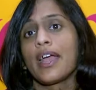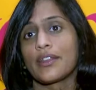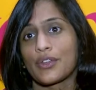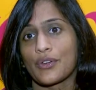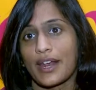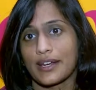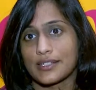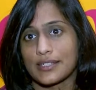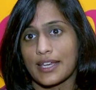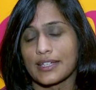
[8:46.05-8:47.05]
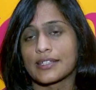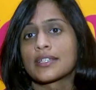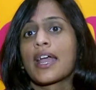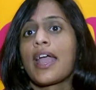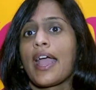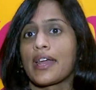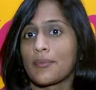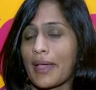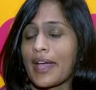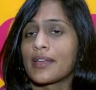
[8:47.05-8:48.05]
in the United States? And a
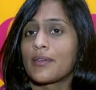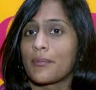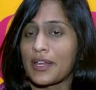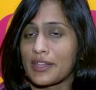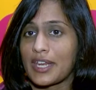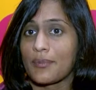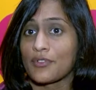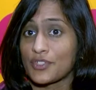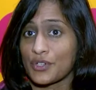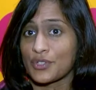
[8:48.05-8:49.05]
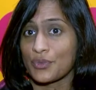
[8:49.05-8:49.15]
man by the name of Dr.